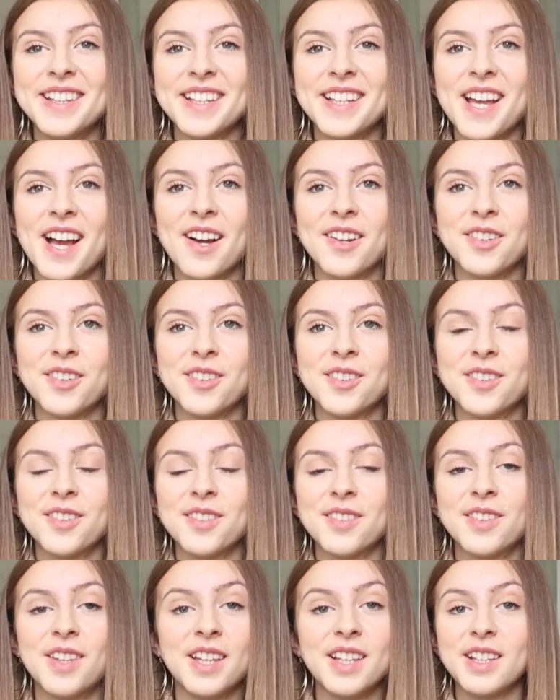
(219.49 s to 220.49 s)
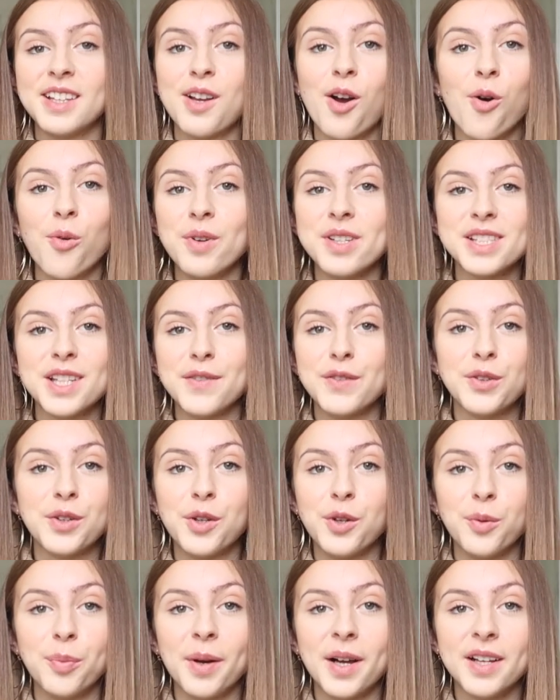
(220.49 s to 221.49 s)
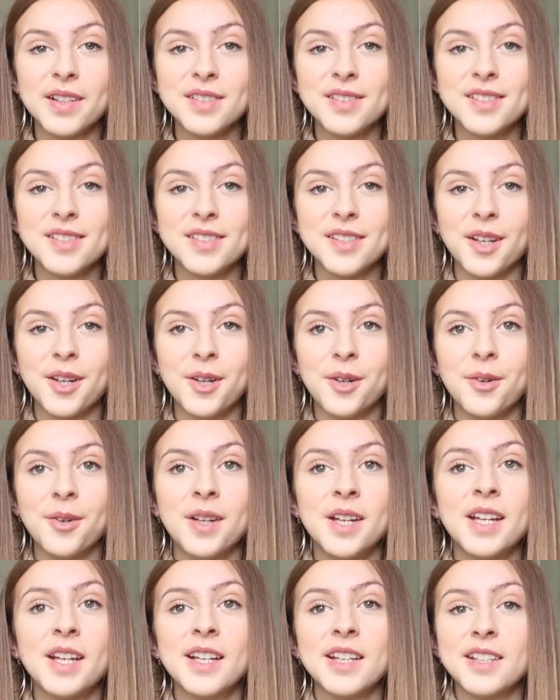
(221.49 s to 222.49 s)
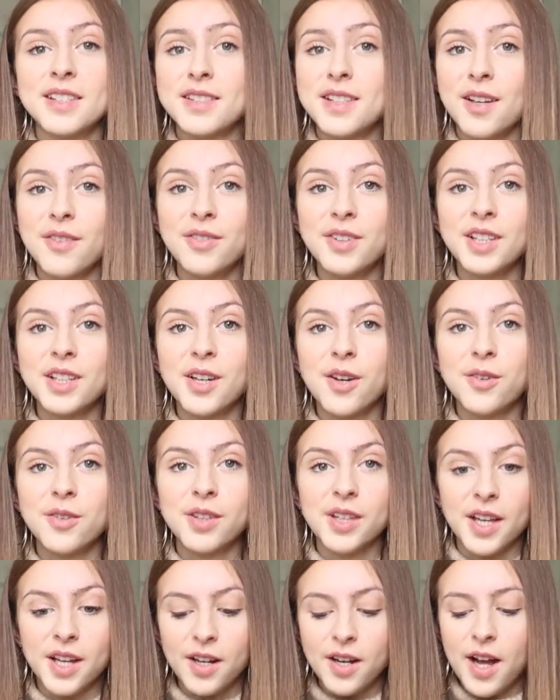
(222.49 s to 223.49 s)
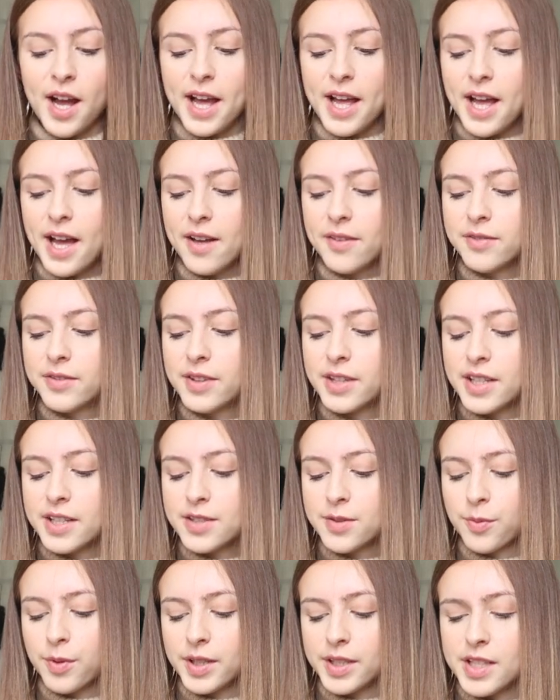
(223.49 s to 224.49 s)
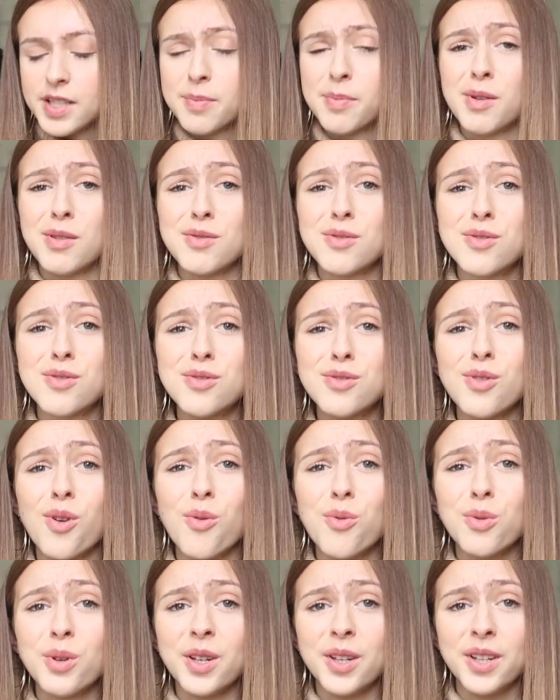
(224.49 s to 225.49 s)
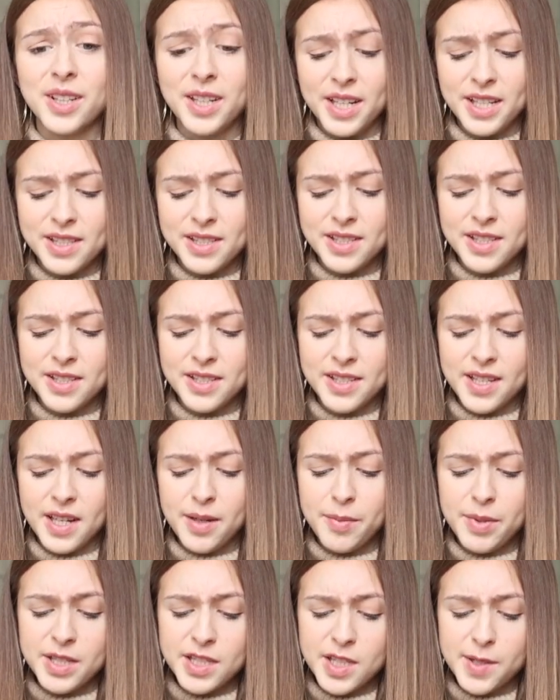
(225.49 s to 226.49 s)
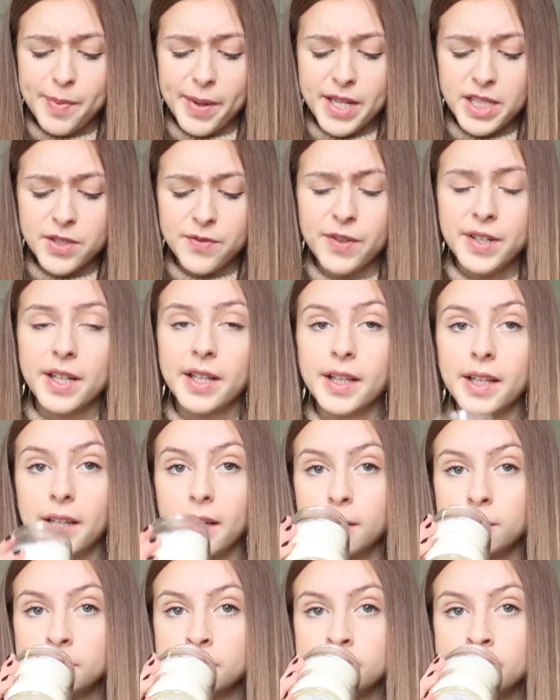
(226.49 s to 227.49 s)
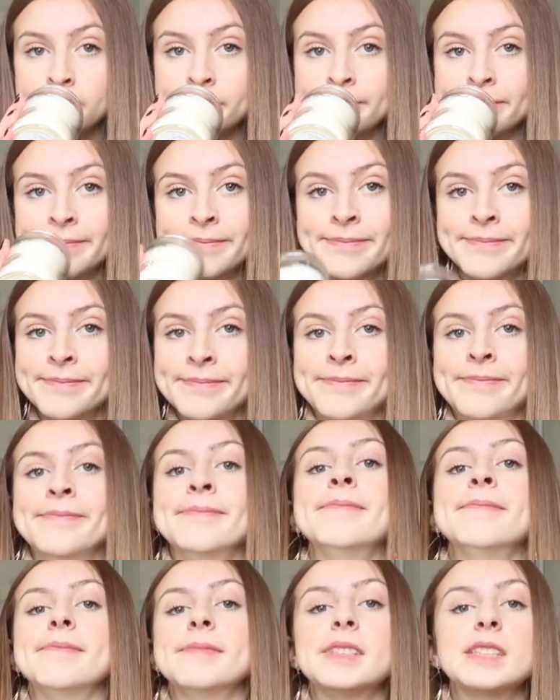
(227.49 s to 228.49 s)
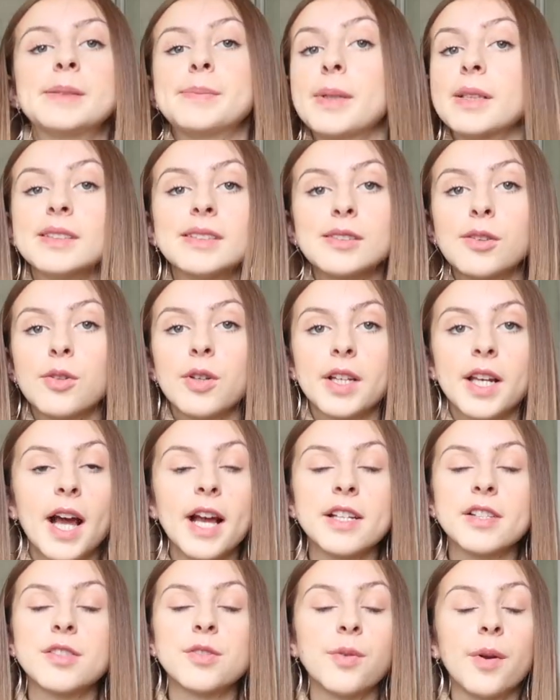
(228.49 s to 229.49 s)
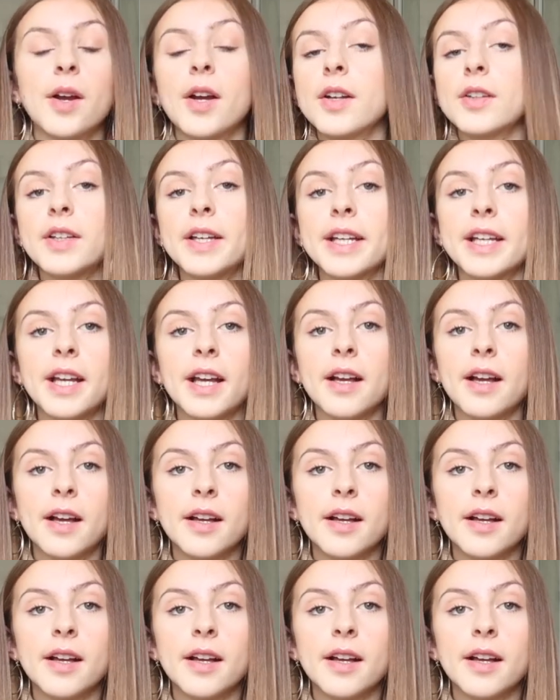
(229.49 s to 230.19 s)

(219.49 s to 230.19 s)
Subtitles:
at the counter, they always give you coupons, so definitely go there. I have this one that smells so good. It's the Cinnamon Spiced Vanilla. It smells so good, I swear. Like,